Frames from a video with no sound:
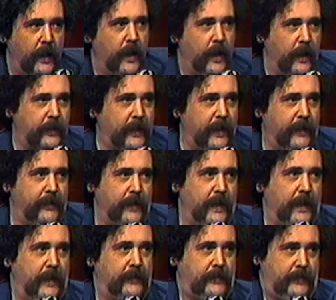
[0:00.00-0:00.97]
Okay,
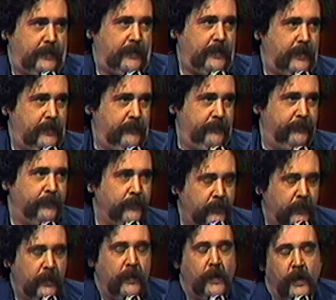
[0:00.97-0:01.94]
thanks.
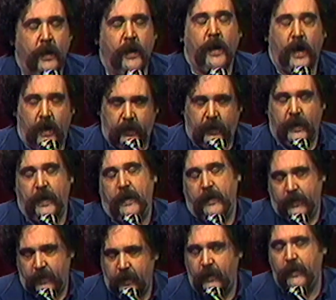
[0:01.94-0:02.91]

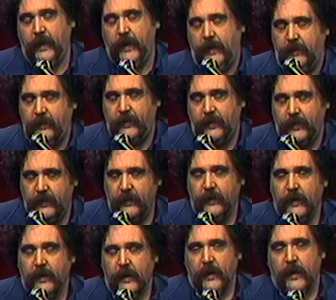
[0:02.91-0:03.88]
Okay, all right.
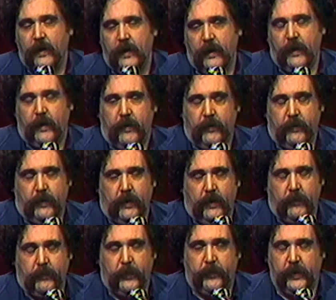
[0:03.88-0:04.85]

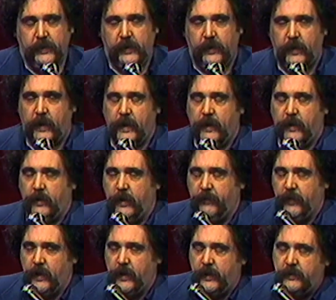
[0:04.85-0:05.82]
I'm a busy guy, I don't
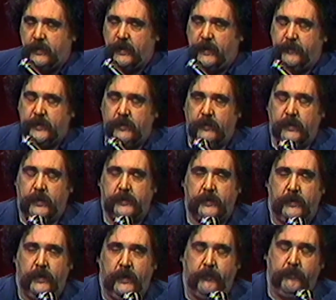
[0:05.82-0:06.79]
have a lot of time, so
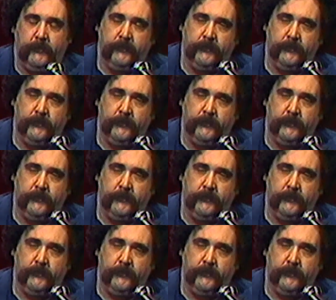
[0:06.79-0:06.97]
listen up.